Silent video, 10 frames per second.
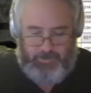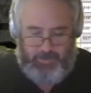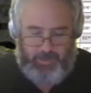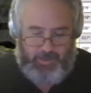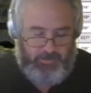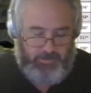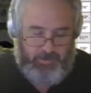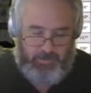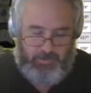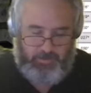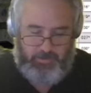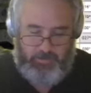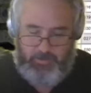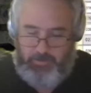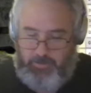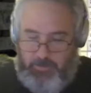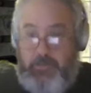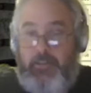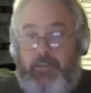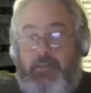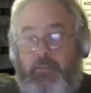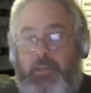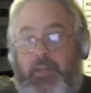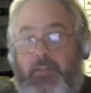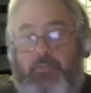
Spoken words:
and yeah, we have